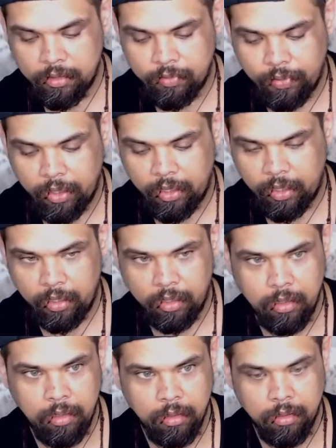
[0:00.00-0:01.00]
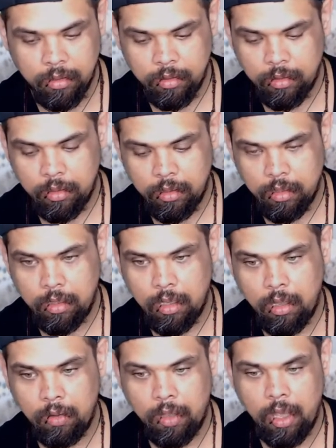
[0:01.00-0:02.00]
reading.
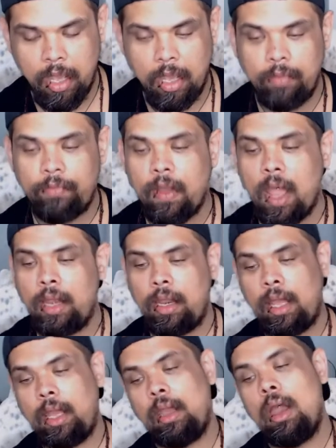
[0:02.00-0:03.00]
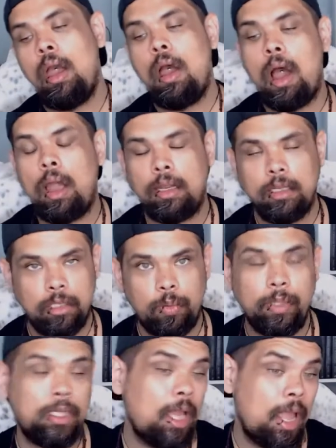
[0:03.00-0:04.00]
Okay, Friday, August
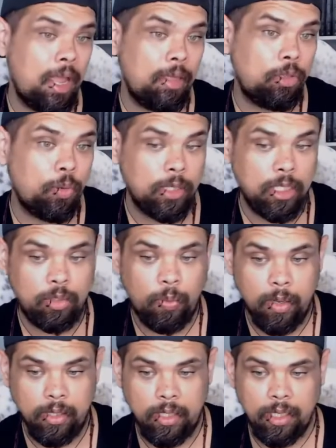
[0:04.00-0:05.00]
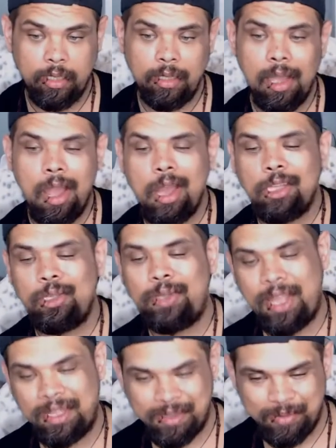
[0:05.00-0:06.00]
28th, 2020. So
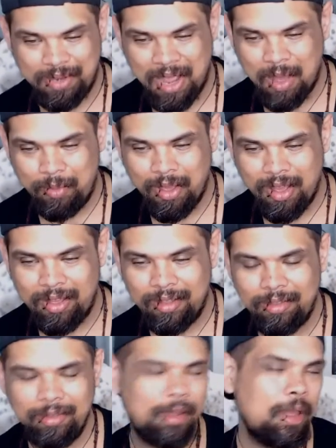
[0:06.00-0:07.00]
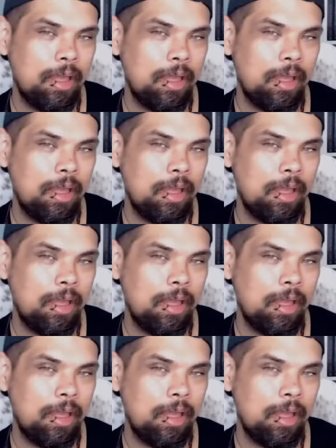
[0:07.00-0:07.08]
take some time, y'all.